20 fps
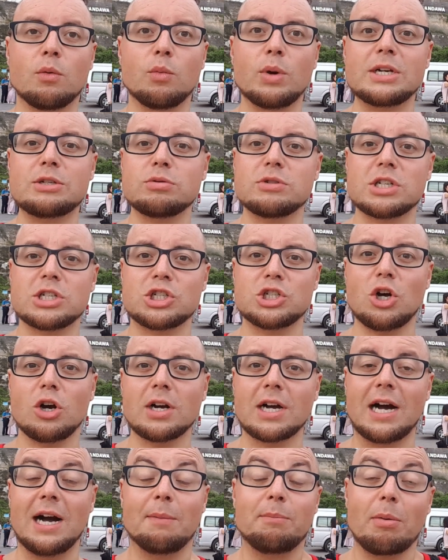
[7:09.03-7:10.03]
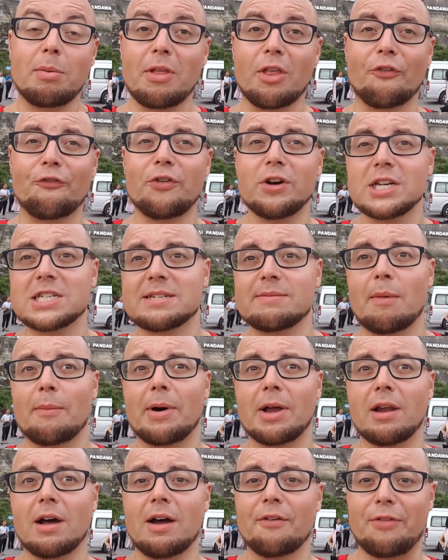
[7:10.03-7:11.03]
which was a shocker, probably the first time in
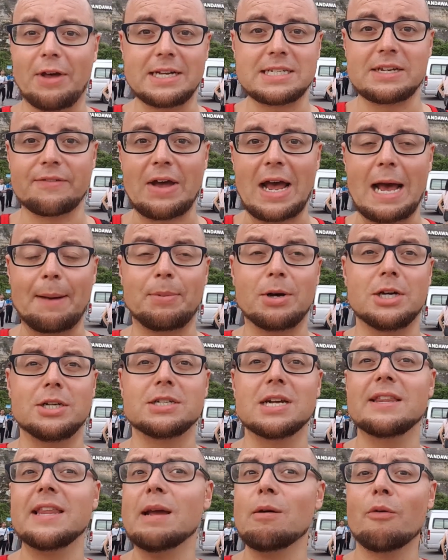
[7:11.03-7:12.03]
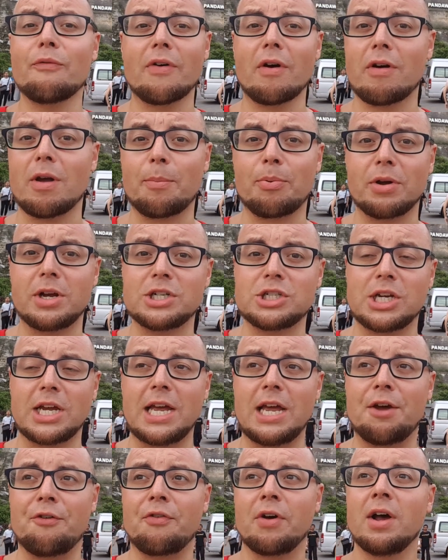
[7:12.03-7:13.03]
my life that has ever happened, and they were very
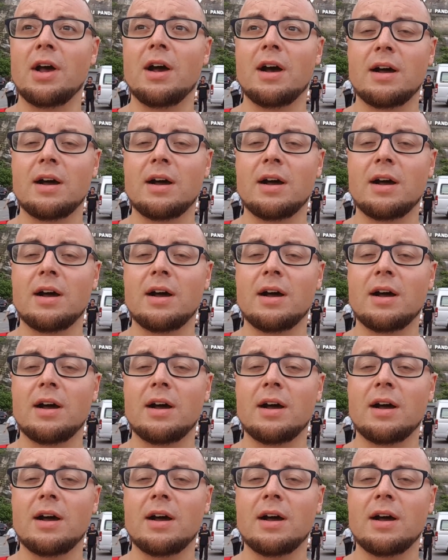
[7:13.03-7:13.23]
appreciative.